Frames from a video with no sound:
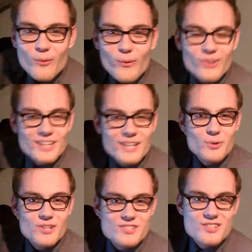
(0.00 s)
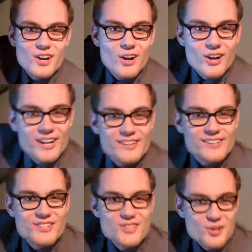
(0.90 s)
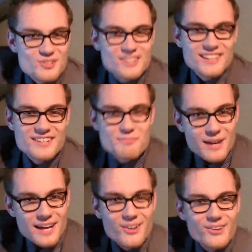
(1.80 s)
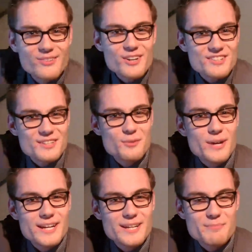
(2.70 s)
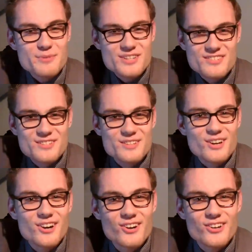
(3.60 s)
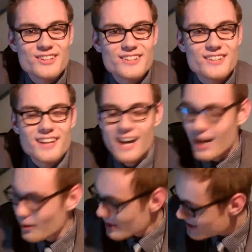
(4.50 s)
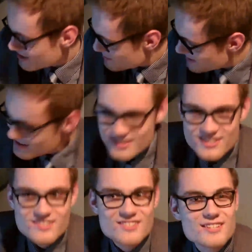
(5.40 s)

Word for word: Well, that was our socialist pal rotting away in prison on our expenses.